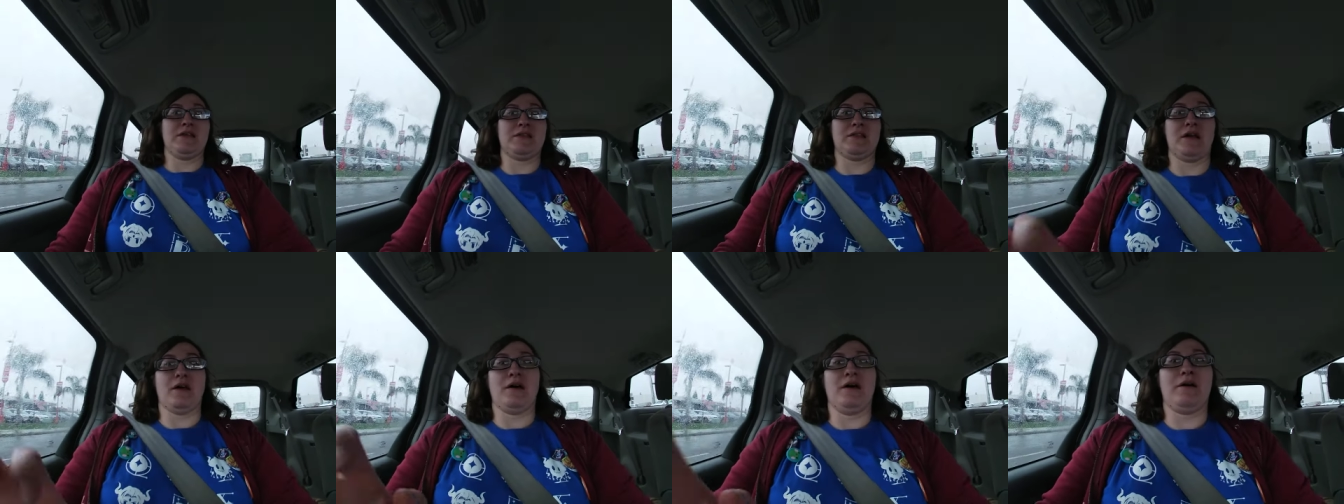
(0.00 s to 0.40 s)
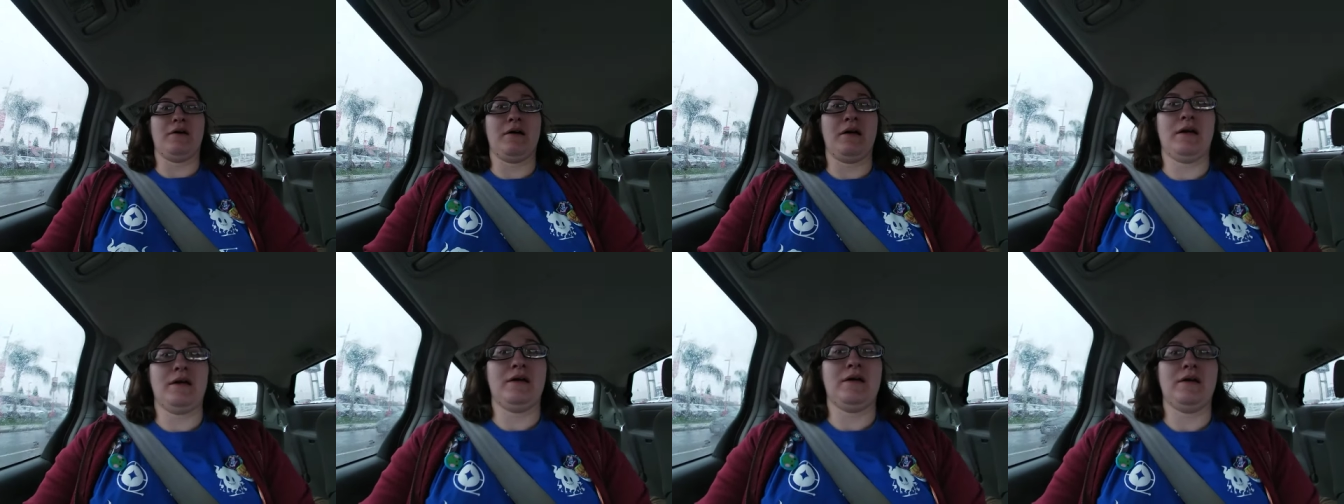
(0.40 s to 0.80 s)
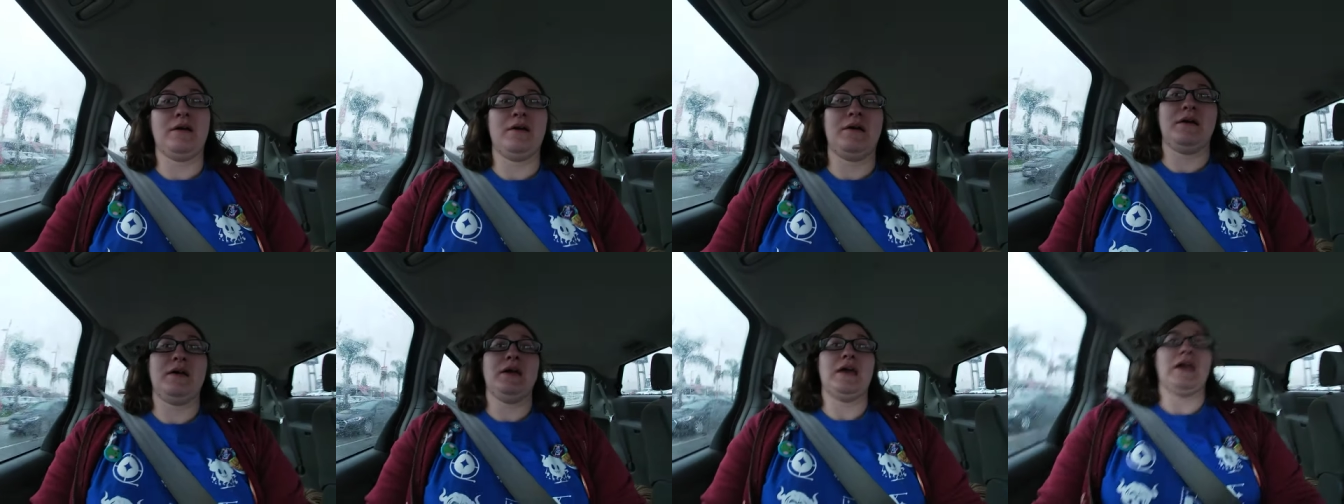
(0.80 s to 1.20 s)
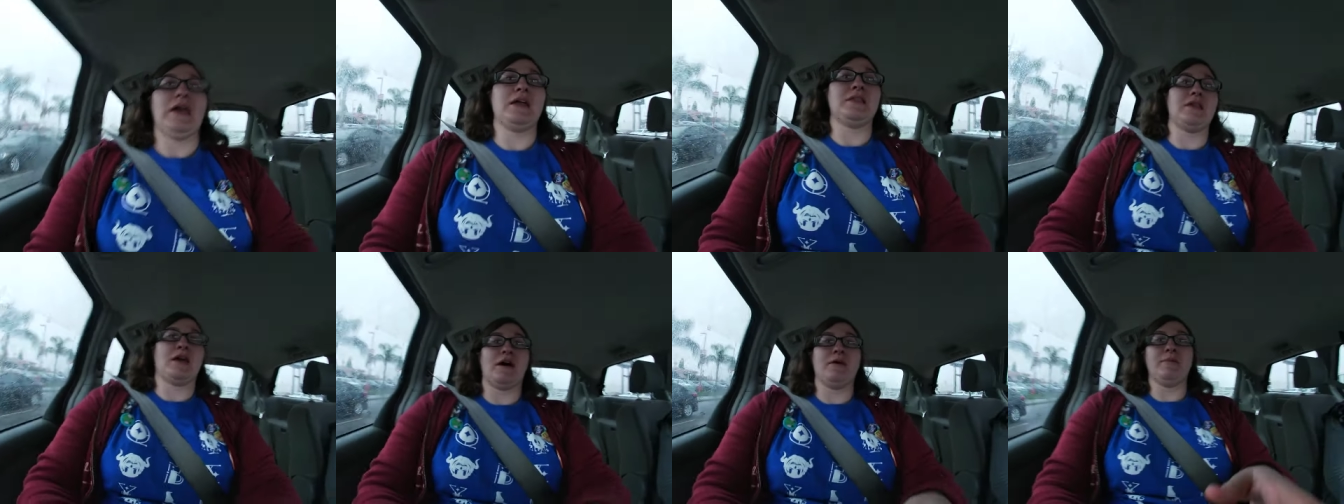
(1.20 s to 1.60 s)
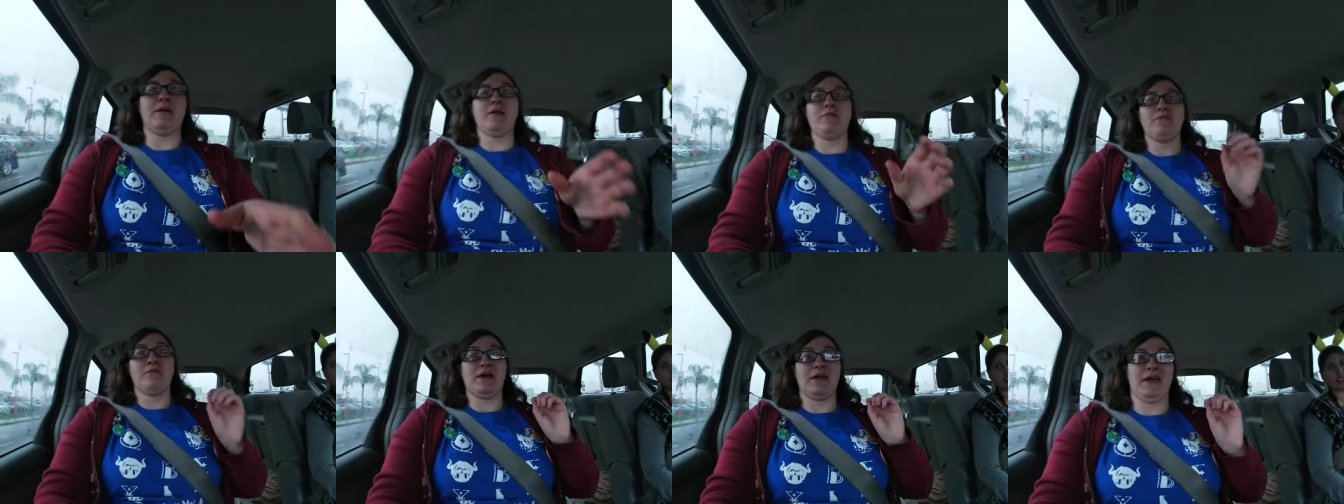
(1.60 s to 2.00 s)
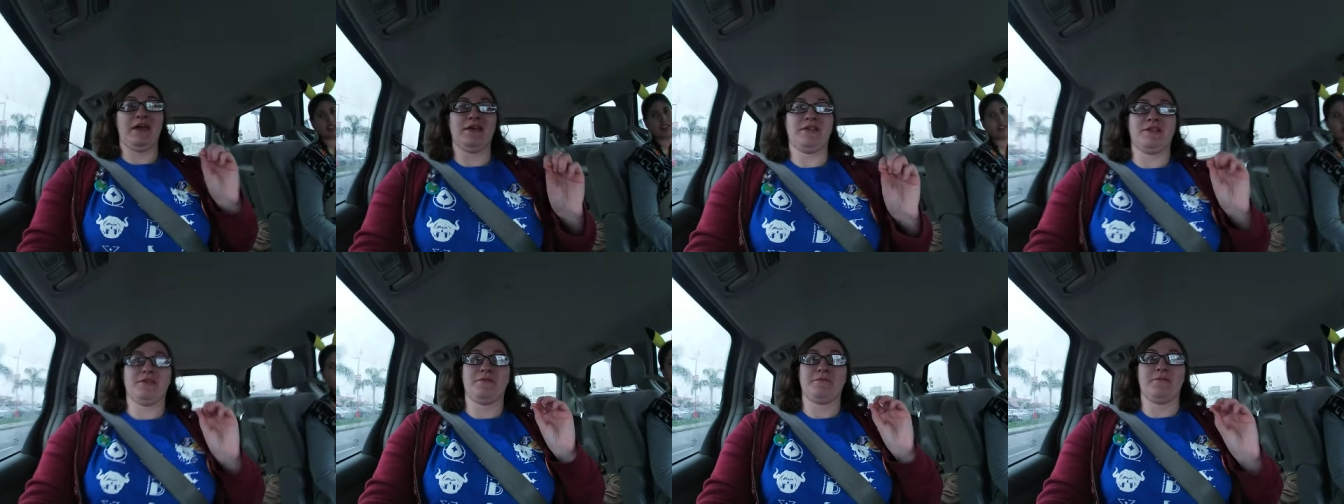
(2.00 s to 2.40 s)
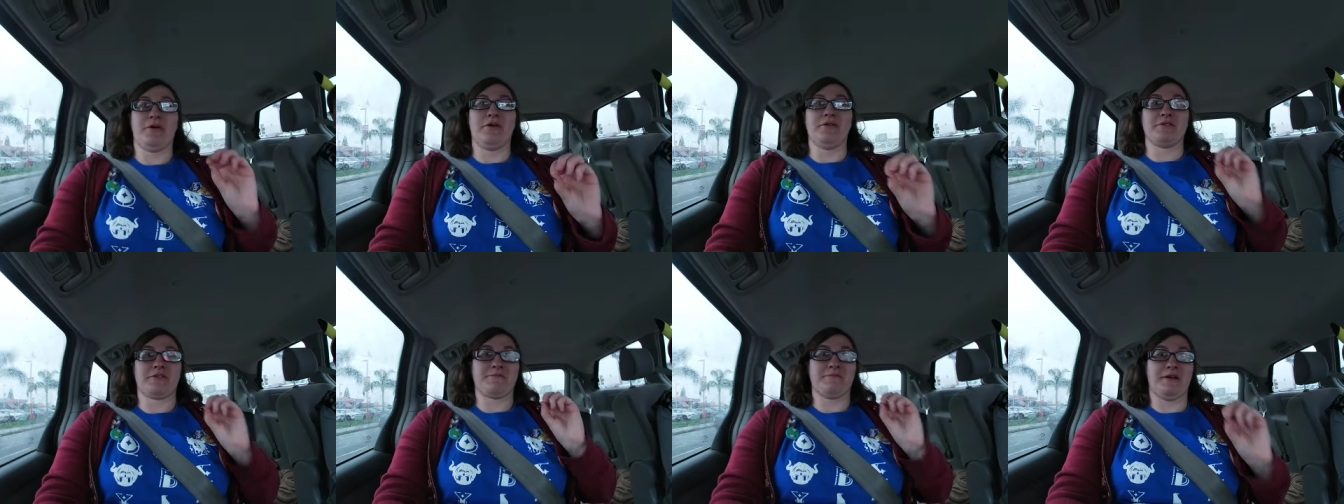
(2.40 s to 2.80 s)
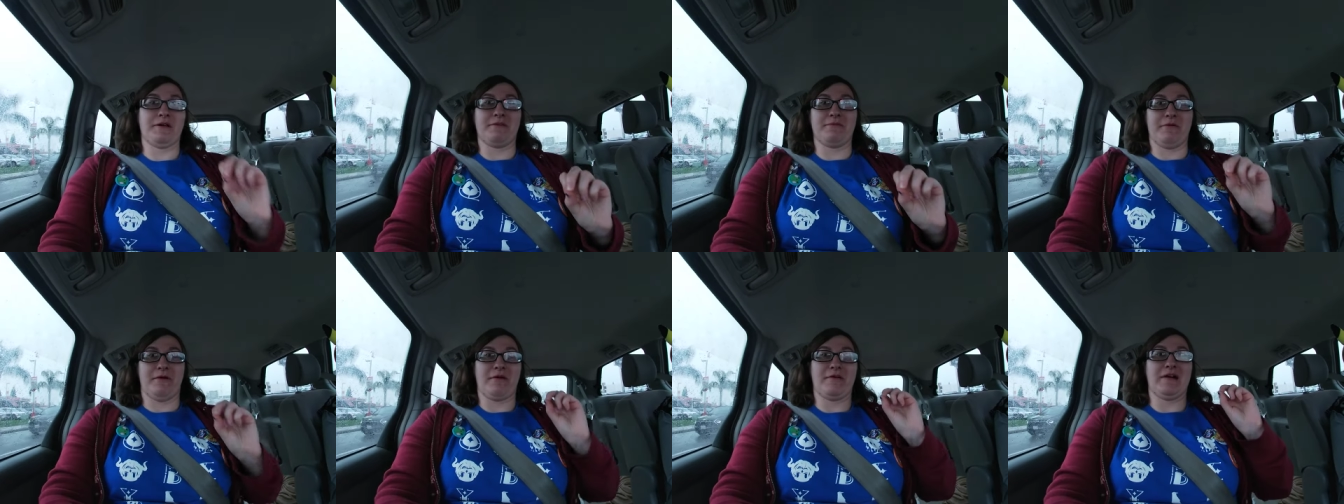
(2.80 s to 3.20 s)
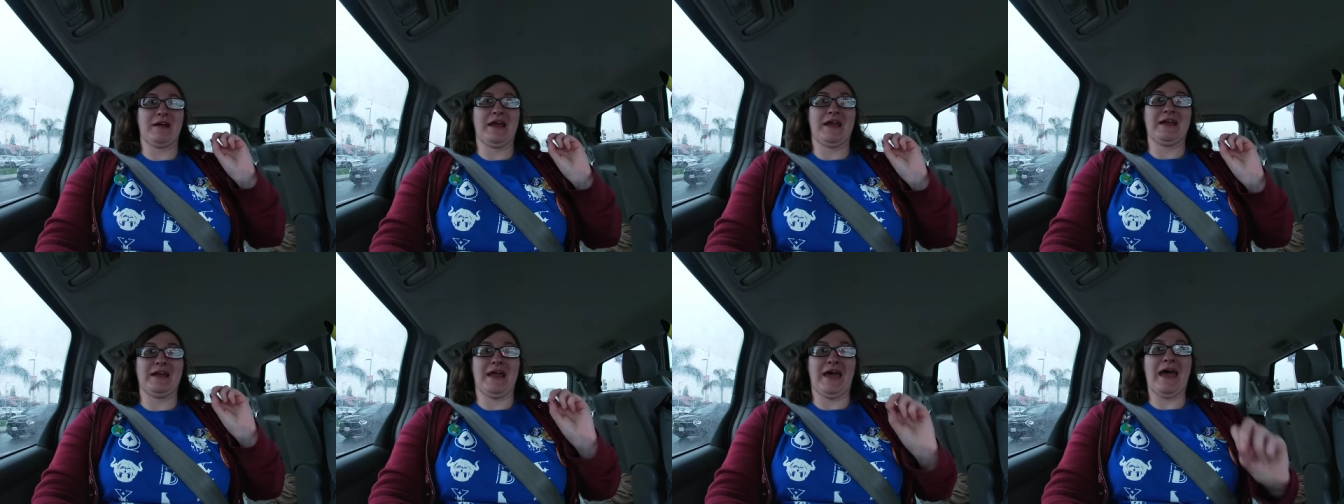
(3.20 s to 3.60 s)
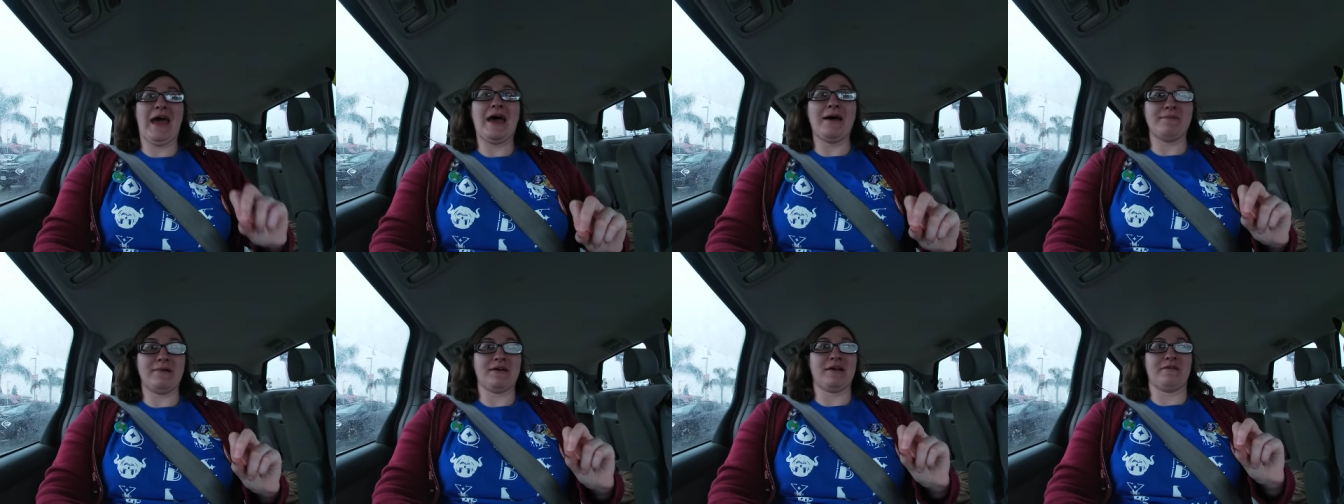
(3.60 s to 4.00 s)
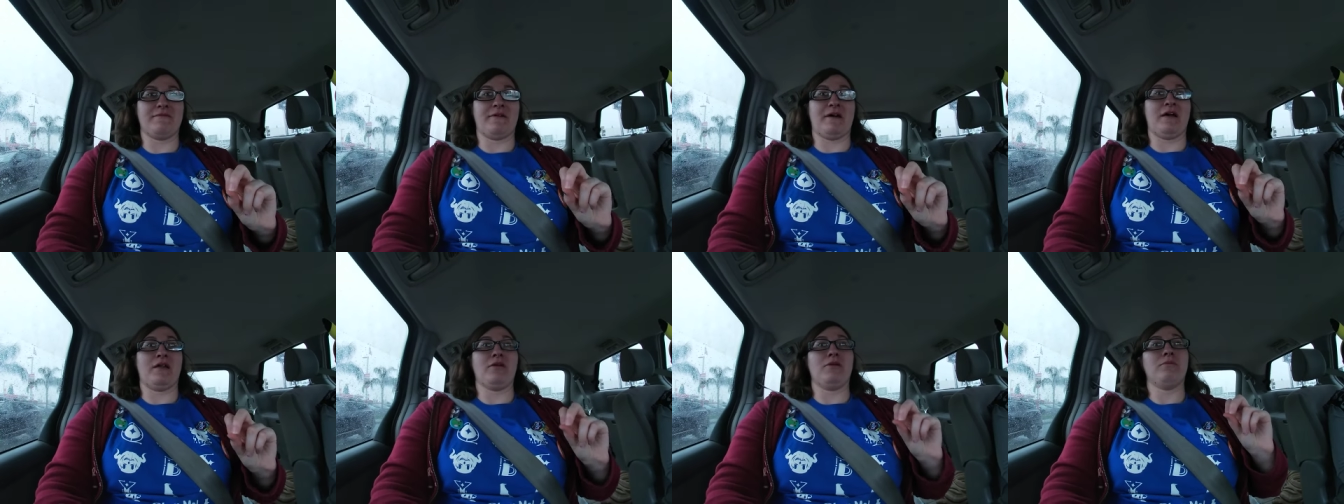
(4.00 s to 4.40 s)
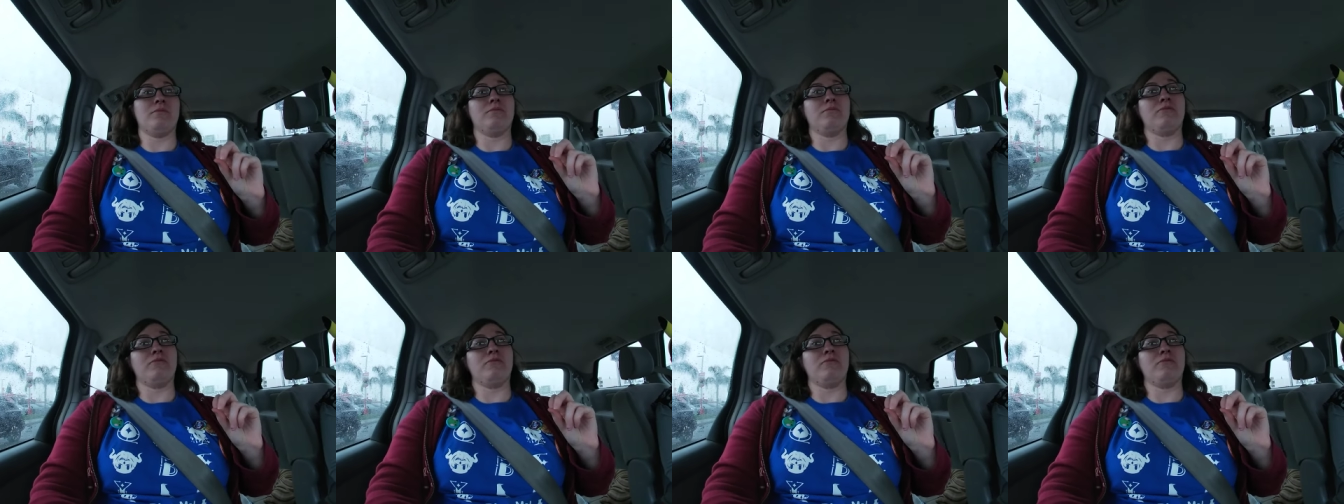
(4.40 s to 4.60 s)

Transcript: So, and tell me what is your most favorite part in the anime event?